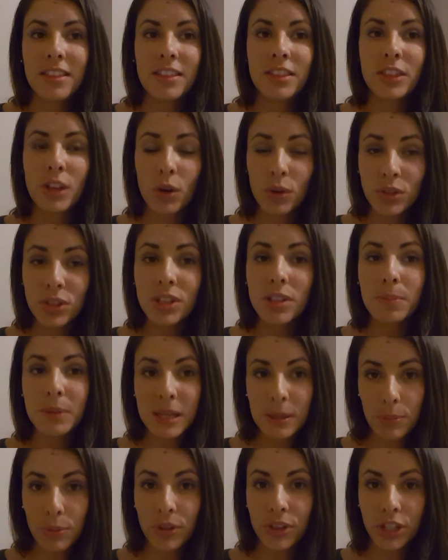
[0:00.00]
those are the
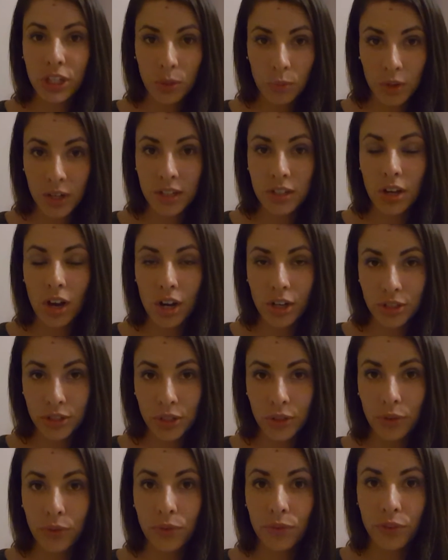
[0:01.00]
people that you want to talk
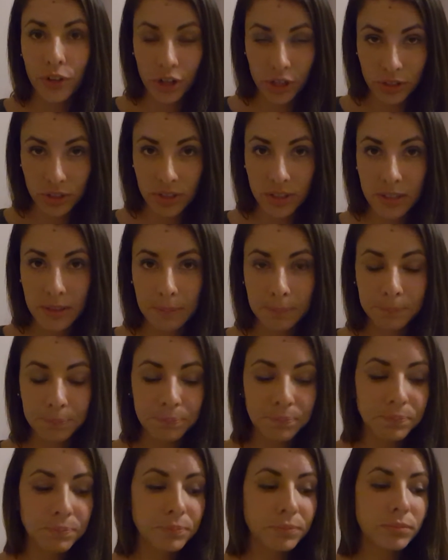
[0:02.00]
to first.
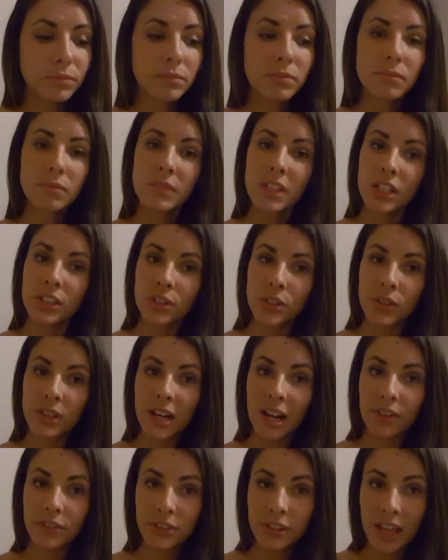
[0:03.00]
So
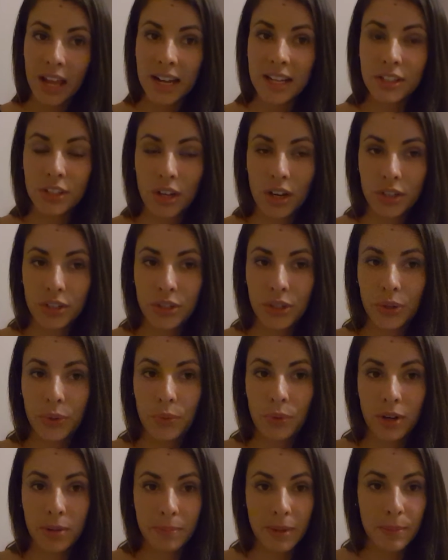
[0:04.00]
then after that, I talked to
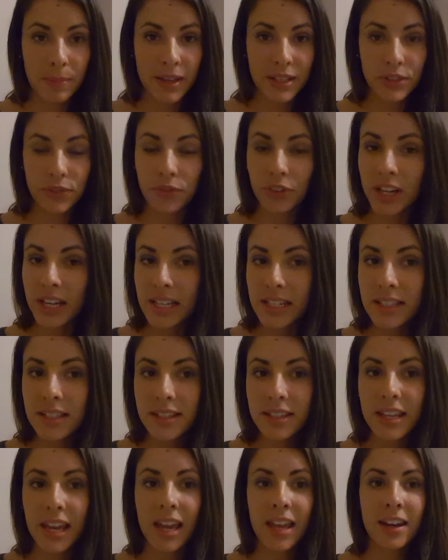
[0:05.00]
one of my best friends
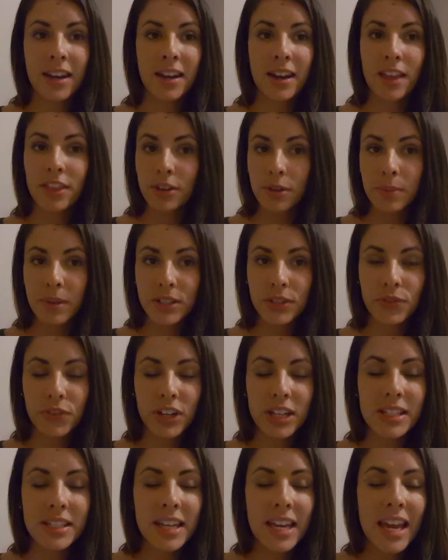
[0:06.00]
and another best
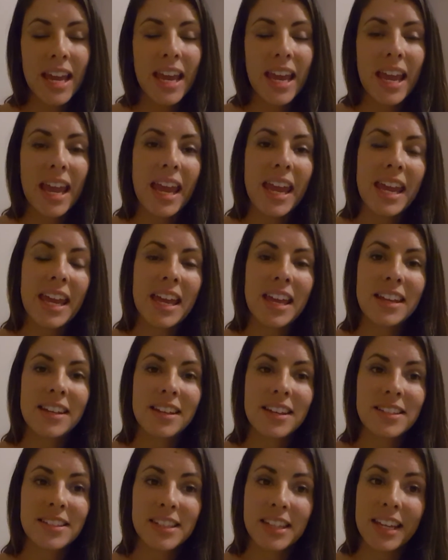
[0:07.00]
friend,
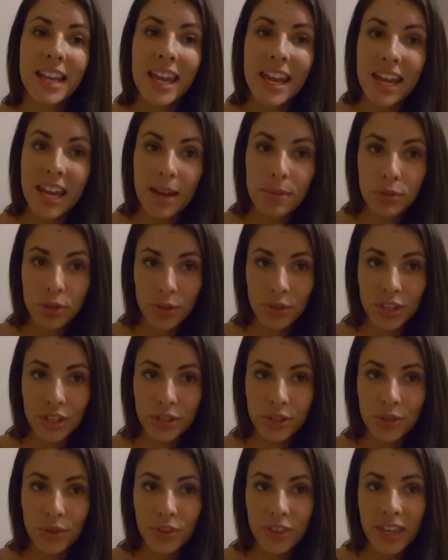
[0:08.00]
and I said, hey, I'm doing
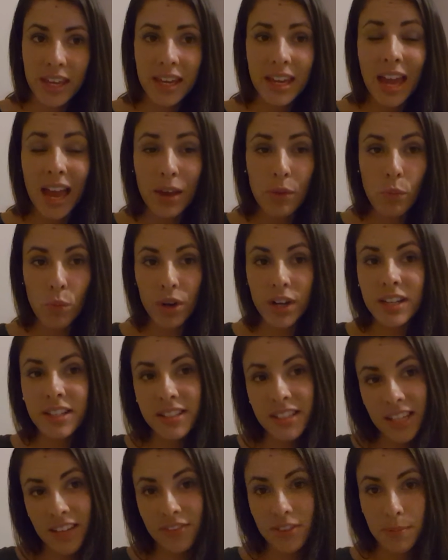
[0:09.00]
this new thing. I want to
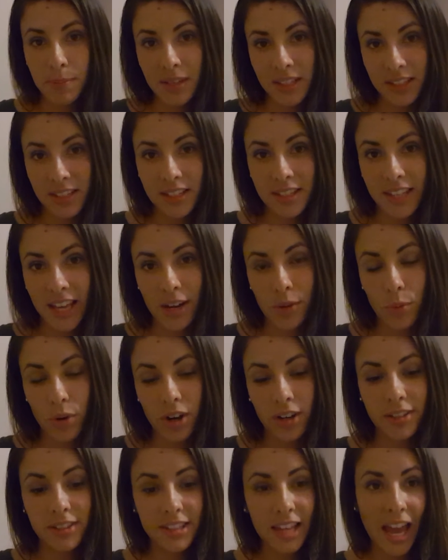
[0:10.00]
see if the business side
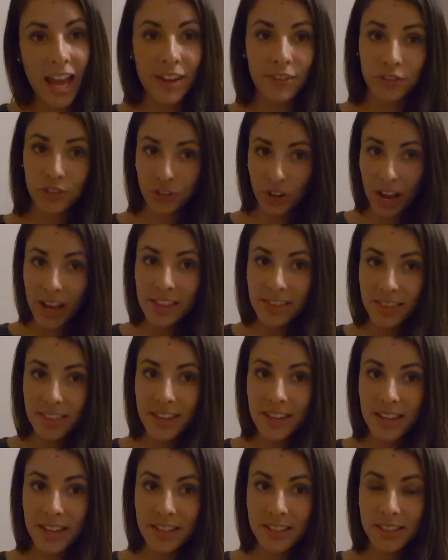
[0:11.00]
works. I've tried
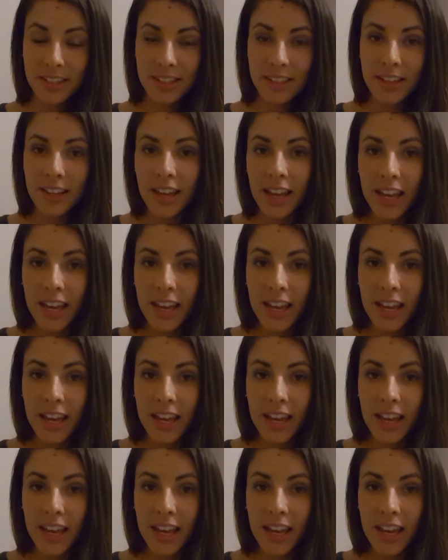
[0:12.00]
this.